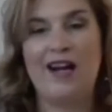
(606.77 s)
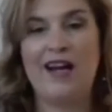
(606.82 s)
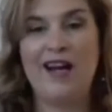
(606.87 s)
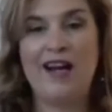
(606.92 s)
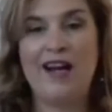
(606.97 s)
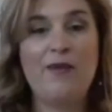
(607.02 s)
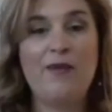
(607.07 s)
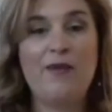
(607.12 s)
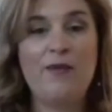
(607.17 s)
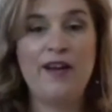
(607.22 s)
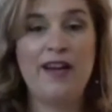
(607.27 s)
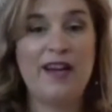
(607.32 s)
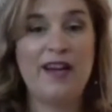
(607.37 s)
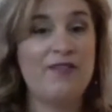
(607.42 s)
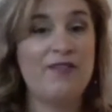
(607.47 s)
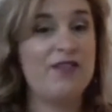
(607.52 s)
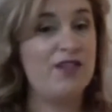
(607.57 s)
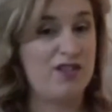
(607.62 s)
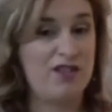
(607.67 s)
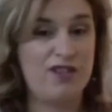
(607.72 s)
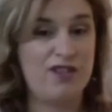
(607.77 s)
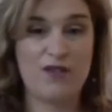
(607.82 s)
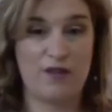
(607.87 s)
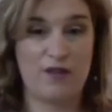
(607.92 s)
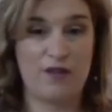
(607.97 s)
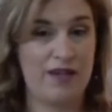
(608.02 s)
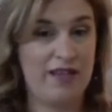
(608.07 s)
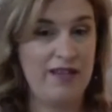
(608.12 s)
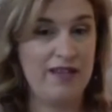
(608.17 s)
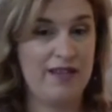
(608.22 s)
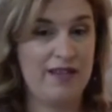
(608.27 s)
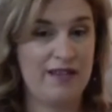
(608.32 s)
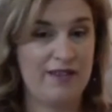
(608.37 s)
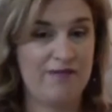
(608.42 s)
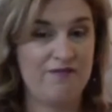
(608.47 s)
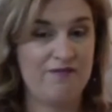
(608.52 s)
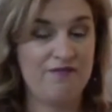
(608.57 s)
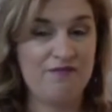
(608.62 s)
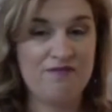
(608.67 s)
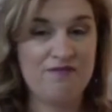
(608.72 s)
I don't want to have to search for anything.
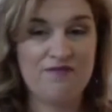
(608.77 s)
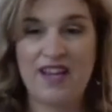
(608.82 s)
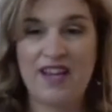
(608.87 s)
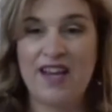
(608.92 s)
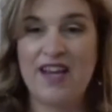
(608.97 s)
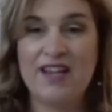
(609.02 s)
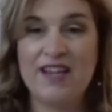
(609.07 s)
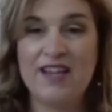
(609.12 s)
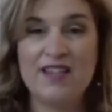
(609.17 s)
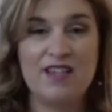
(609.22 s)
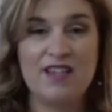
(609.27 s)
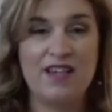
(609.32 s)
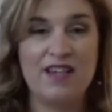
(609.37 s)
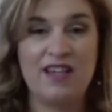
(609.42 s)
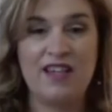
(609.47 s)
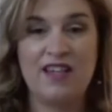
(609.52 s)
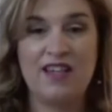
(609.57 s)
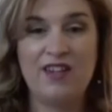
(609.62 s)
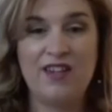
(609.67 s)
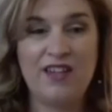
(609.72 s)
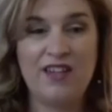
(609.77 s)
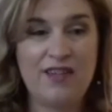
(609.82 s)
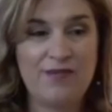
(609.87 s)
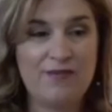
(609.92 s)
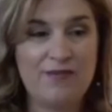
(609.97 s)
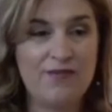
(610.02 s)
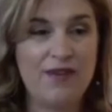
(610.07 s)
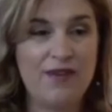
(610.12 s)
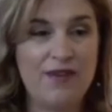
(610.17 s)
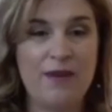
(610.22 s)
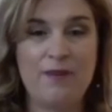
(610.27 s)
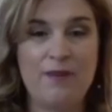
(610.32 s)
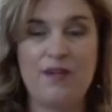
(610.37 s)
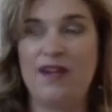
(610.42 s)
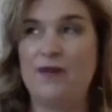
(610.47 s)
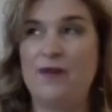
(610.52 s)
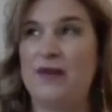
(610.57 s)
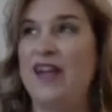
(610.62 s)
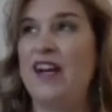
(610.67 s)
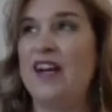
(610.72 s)
That is going to kill it. I'm going
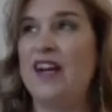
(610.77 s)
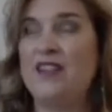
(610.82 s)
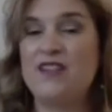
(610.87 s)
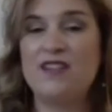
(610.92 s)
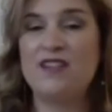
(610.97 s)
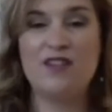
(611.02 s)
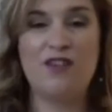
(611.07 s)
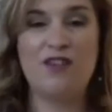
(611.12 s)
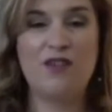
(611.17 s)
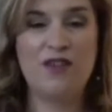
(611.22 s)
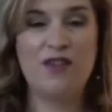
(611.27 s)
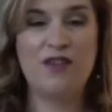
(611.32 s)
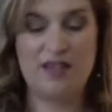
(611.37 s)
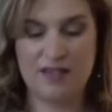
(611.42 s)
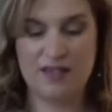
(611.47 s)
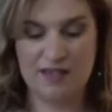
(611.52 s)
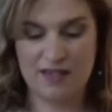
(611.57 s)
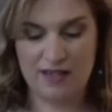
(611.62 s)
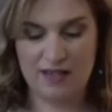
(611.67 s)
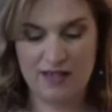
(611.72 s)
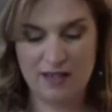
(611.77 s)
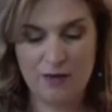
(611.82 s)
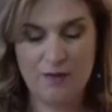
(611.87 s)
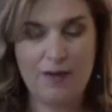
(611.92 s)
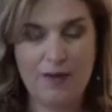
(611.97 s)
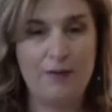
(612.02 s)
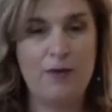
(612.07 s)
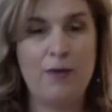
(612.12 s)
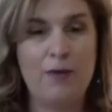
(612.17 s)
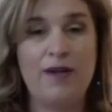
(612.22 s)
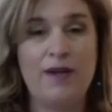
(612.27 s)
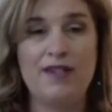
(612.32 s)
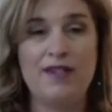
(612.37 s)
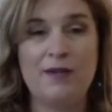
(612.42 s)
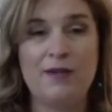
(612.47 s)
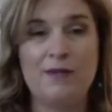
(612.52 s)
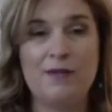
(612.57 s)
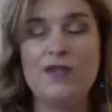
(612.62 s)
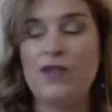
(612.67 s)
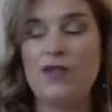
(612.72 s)
to be out of the zone and it's going to kill my
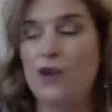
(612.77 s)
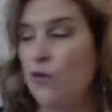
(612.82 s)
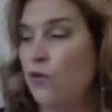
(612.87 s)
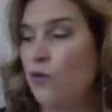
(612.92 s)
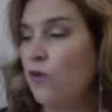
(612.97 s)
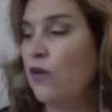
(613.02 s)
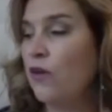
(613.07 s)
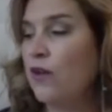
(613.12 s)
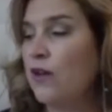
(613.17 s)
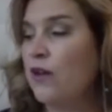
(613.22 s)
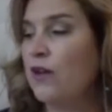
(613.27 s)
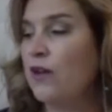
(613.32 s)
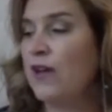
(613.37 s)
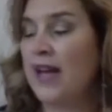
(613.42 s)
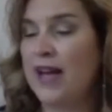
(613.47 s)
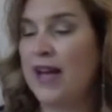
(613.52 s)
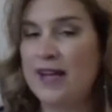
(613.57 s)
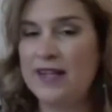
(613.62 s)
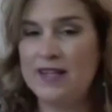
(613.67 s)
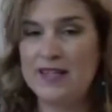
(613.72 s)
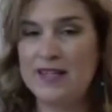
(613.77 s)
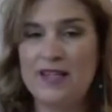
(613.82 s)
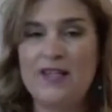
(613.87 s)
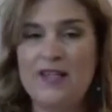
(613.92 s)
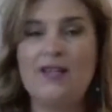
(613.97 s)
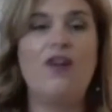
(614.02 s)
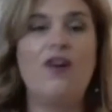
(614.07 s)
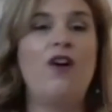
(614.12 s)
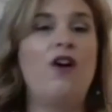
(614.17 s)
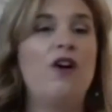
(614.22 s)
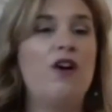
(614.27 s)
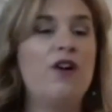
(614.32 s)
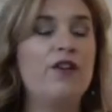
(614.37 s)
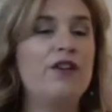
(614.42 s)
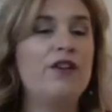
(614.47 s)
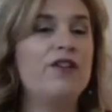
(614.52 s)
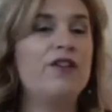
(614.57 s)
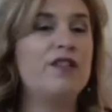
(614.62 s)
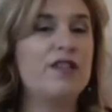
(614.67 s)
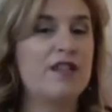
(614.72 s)
momentum. So get all
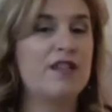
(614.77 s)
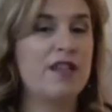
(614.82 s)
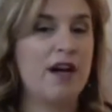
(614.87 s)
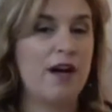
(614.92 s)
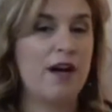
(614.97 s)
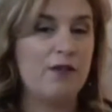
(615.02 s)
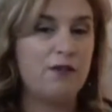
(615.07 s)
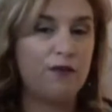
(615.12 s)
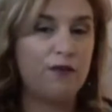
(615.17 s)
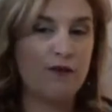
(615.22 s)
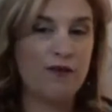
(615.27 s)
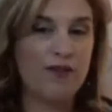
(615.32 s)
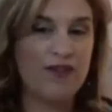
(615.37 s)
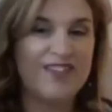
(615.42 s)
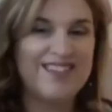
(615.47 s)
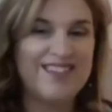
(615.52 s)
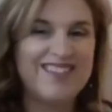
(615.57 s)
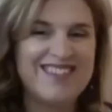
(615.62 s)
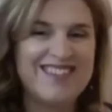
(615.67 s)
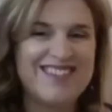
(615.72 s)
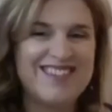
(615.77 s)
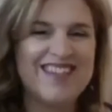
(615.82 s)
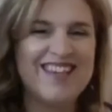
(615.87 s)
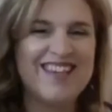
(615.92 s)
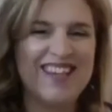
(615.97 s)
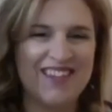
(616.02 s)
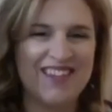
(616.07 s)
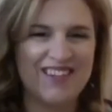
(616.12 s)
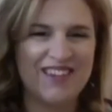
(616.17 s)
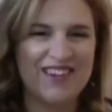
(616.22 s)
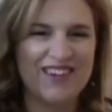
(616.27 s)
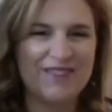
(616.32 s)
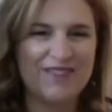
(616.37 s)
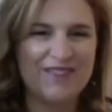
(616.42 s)
your stuff together.